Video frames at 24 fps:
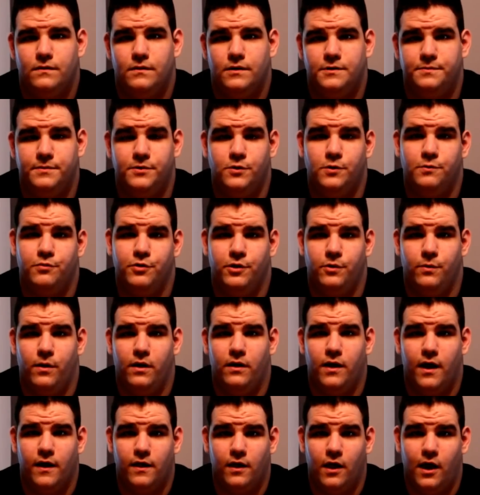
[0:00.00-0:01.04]
It's been doing pretty
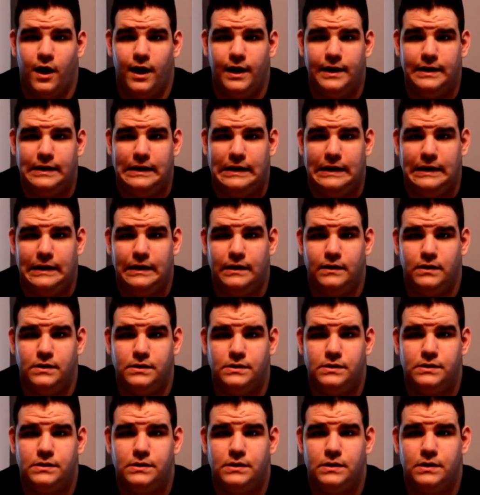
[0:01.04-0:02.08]
well online
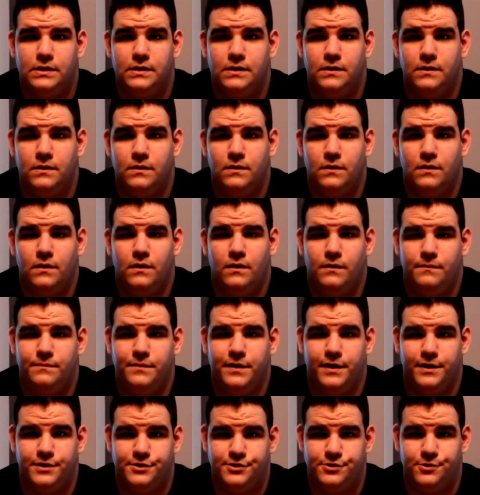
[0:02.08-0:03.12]
and
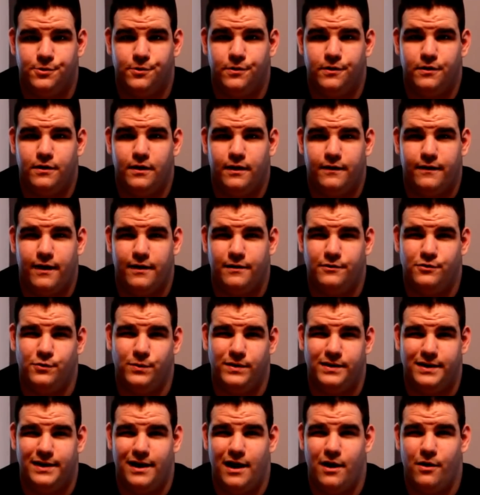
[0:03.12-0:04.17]
in store. I kind of
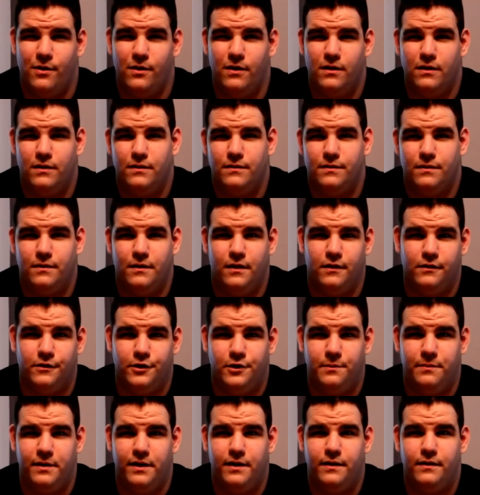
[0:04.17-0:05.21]
tweaked it out a
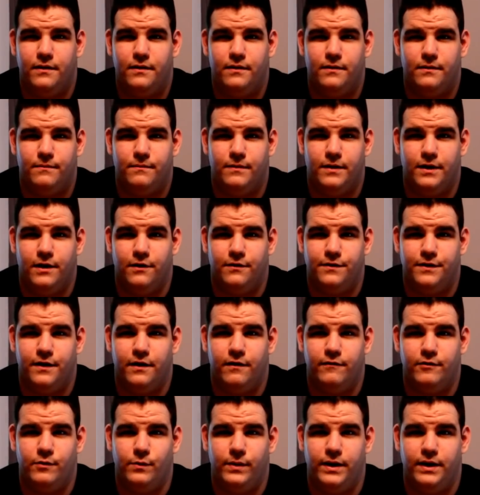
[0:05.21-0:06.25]
little bit here and
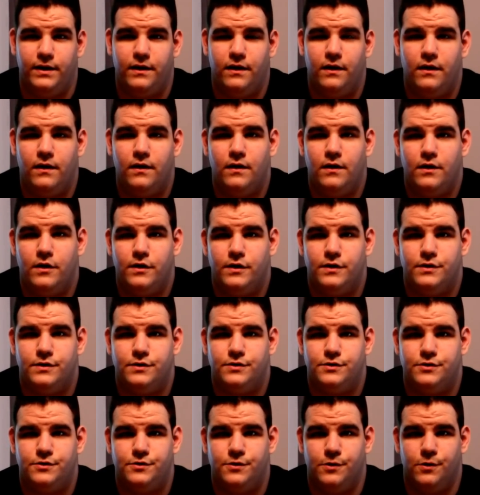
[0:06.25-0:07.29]
there every week.
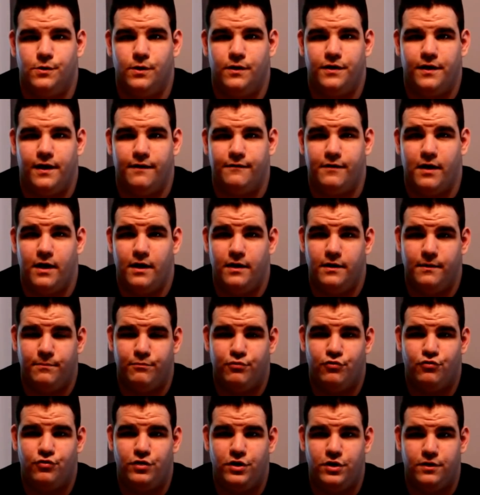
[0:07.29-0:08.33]
So I think I've gotten a
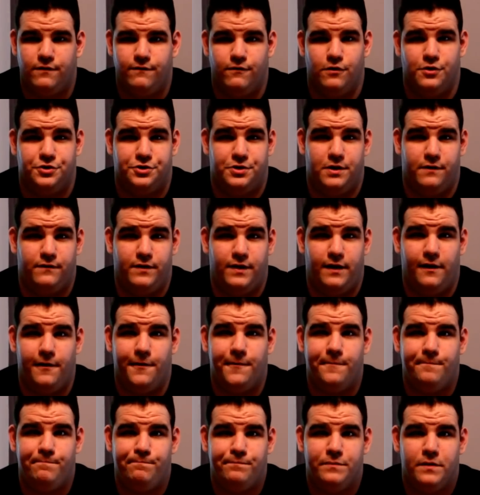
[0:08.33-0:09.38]
pretty good version of it
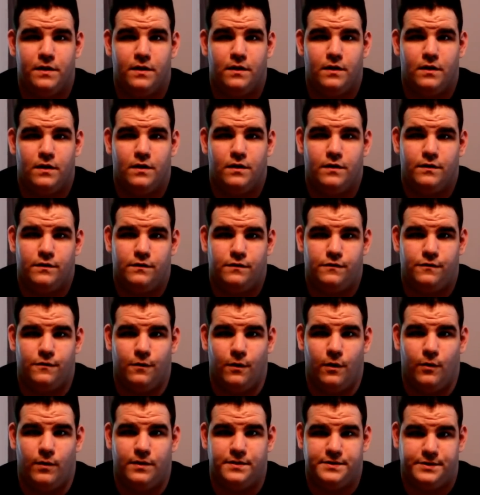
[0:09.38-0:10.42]
now.
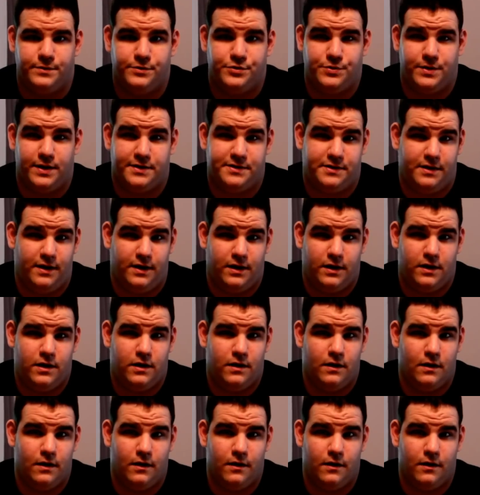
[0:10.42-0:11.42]
So I want to see what you guys think.